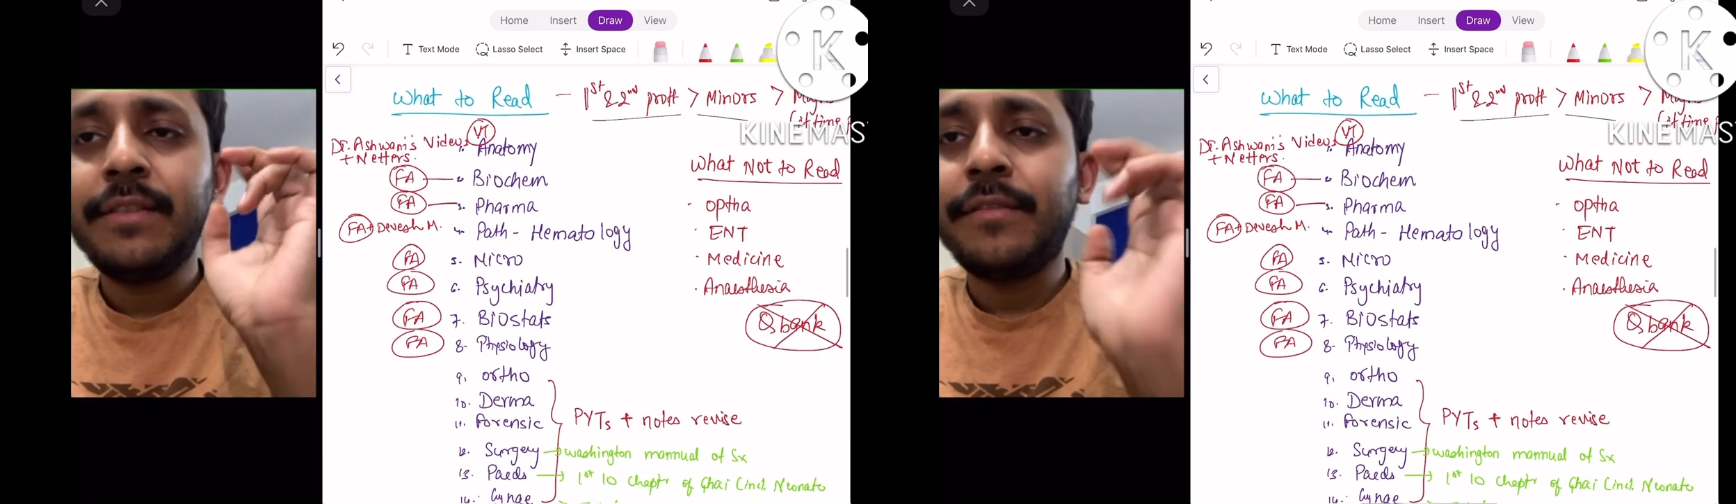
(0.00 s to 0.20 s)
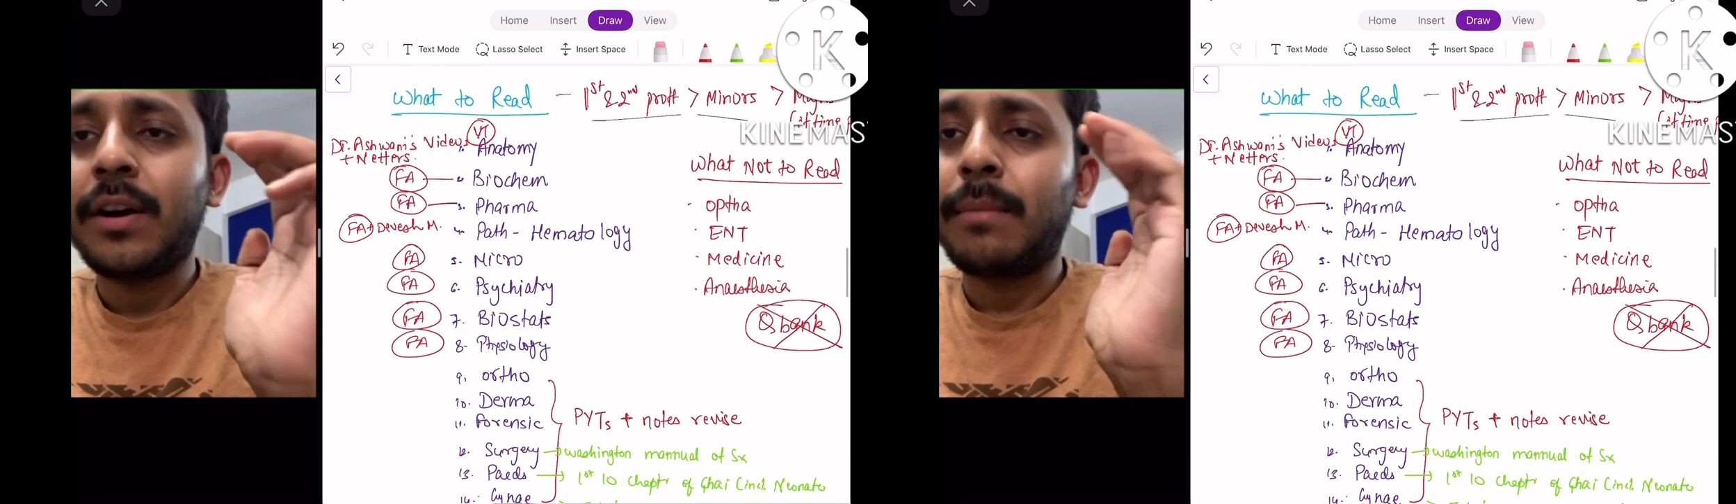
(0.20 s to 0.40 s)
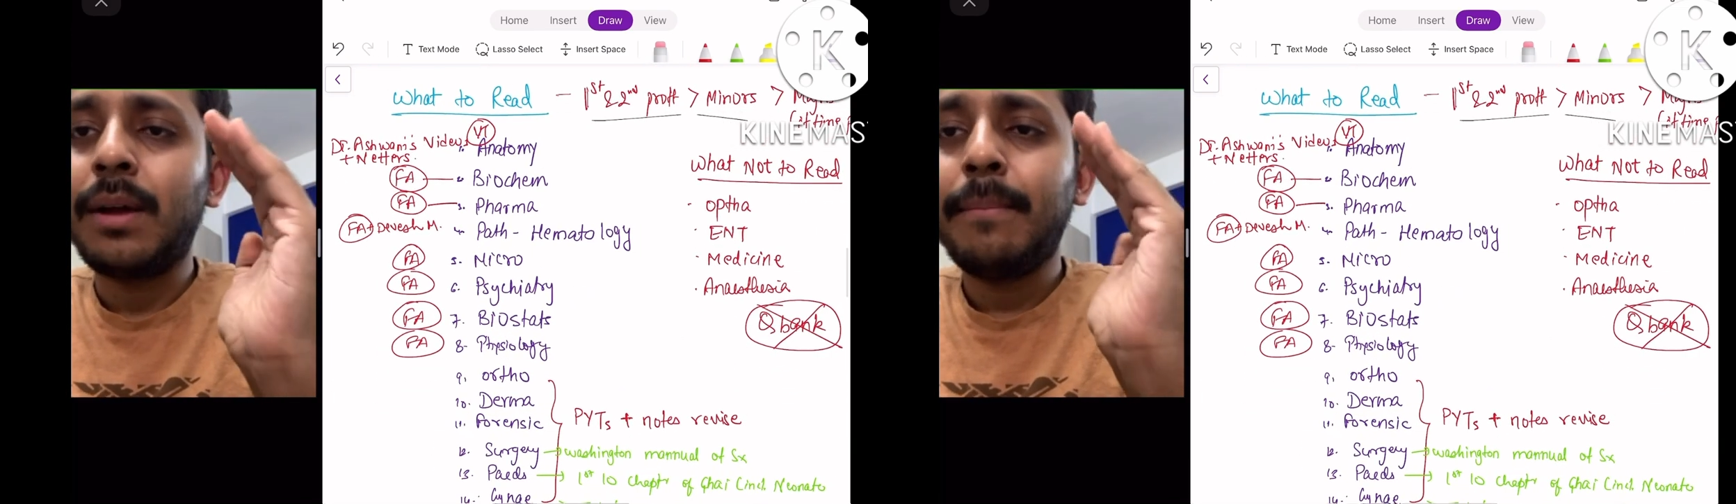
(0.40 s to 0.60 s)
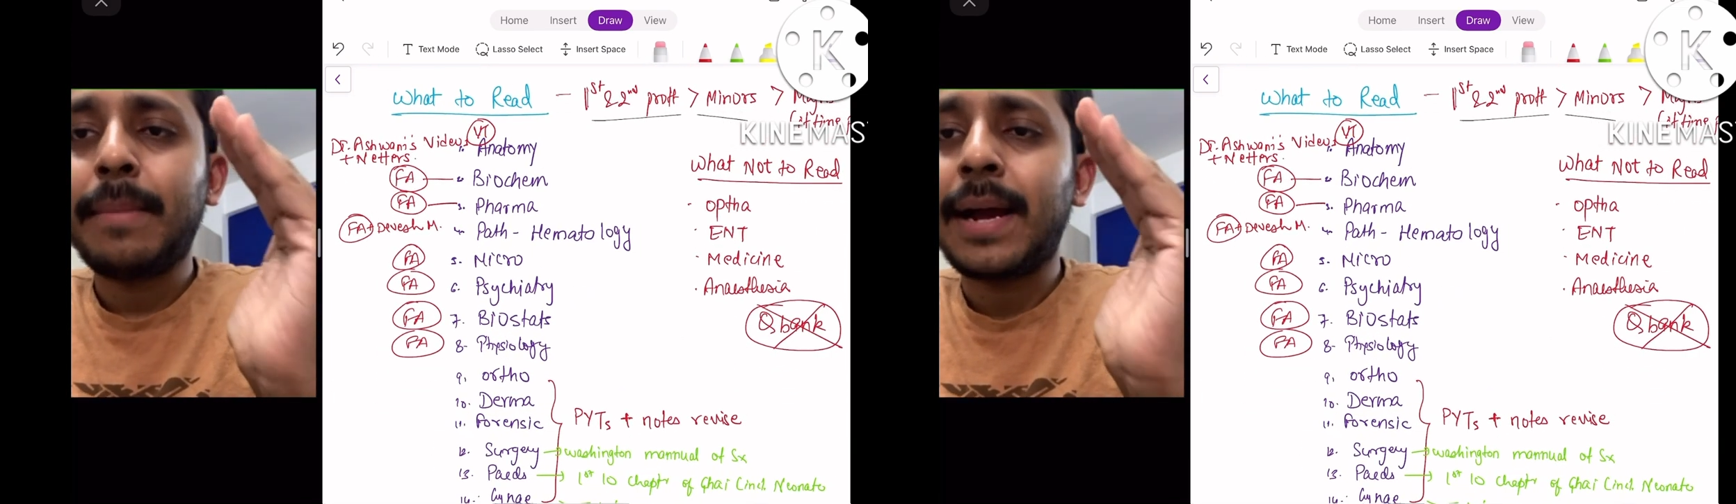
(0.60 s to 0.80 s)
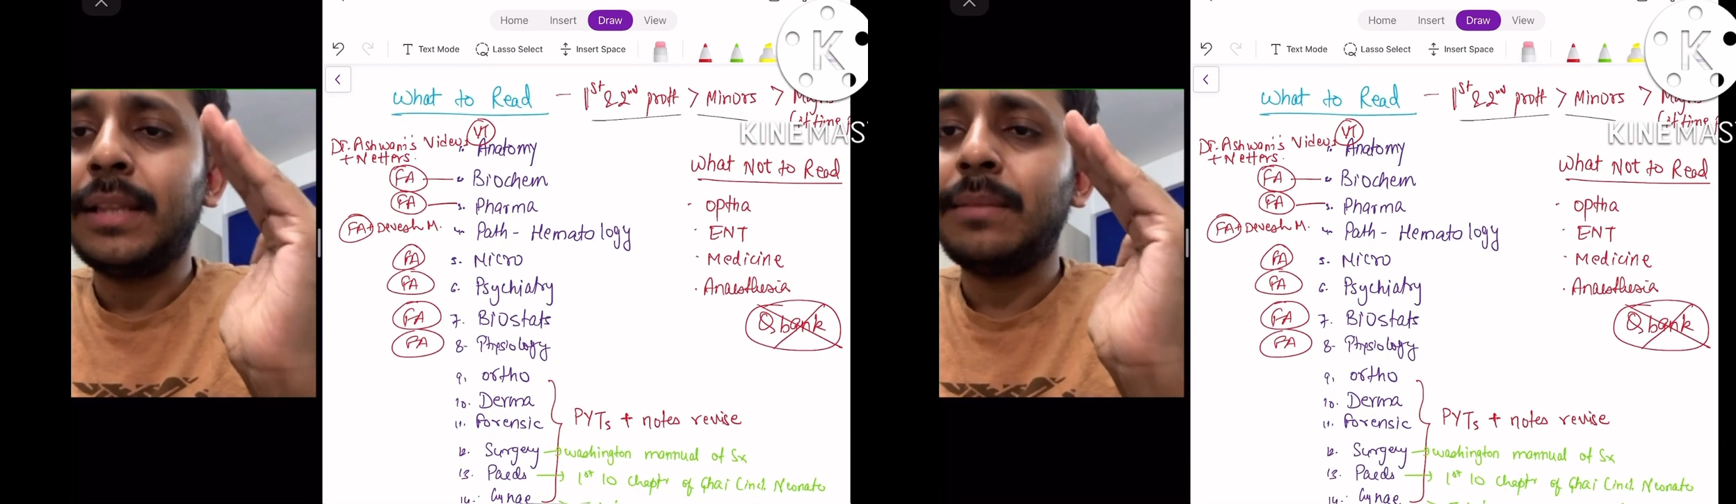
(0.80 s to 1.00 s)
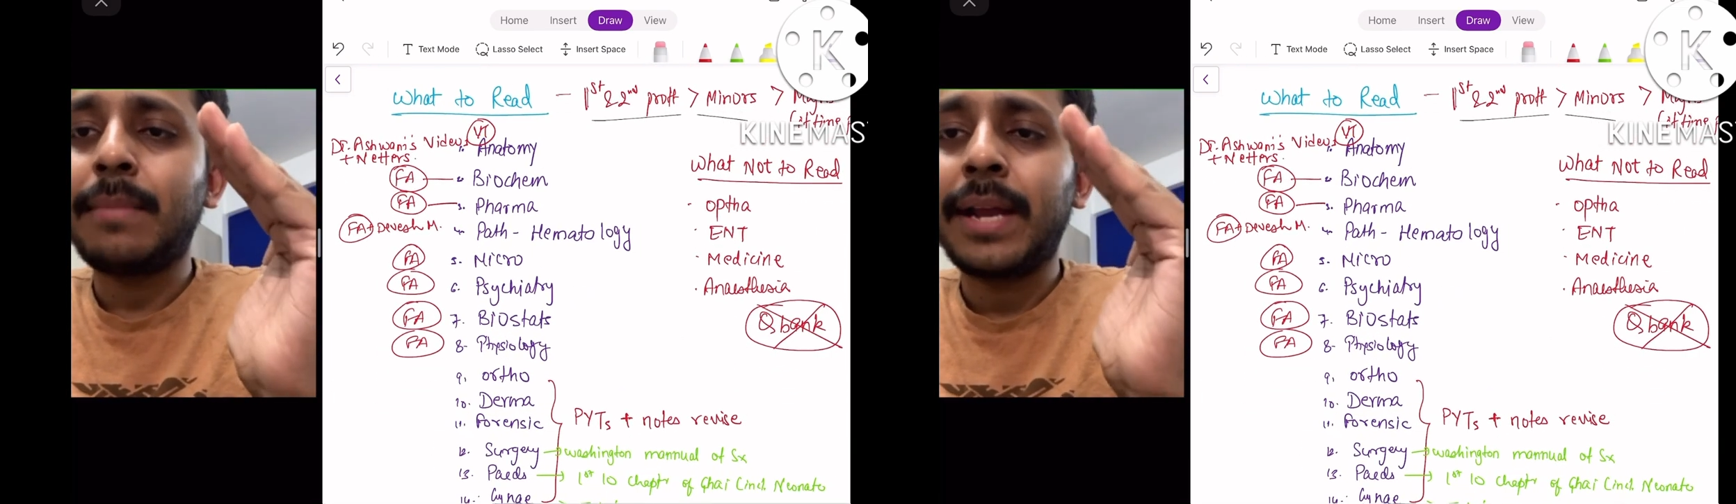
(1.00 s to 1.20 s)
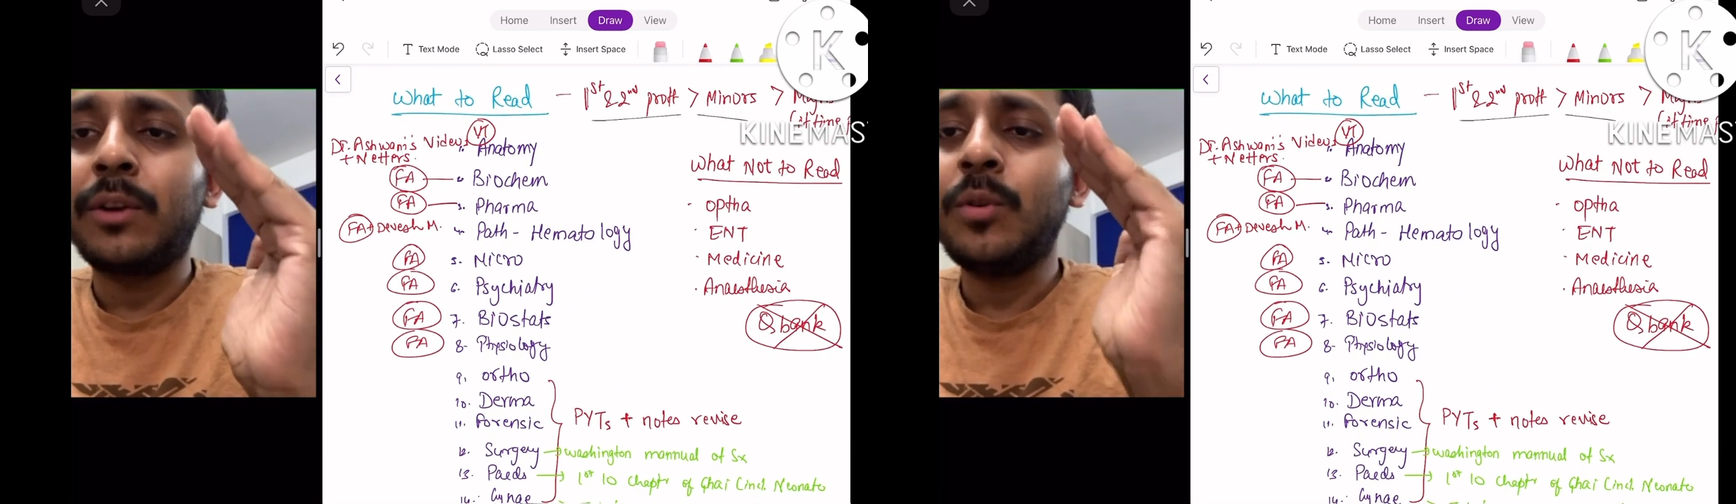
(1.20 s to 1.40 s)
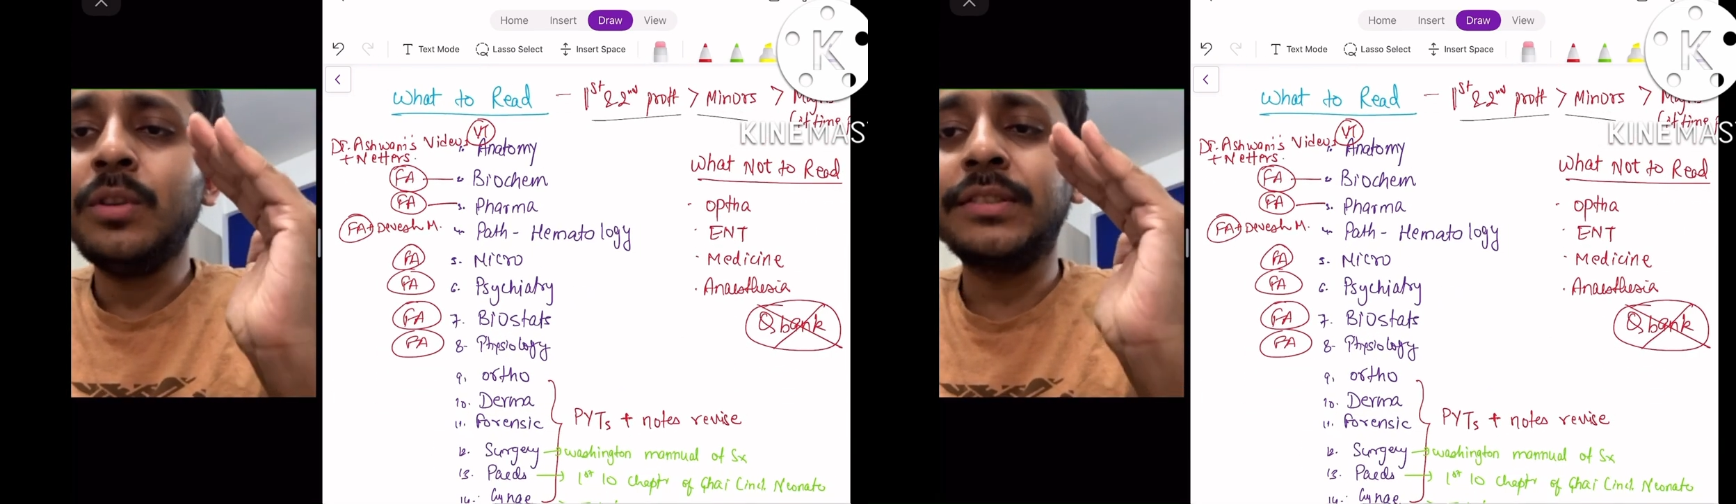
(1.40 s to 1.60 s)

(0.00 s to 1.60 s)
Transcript: pharma, path, micro,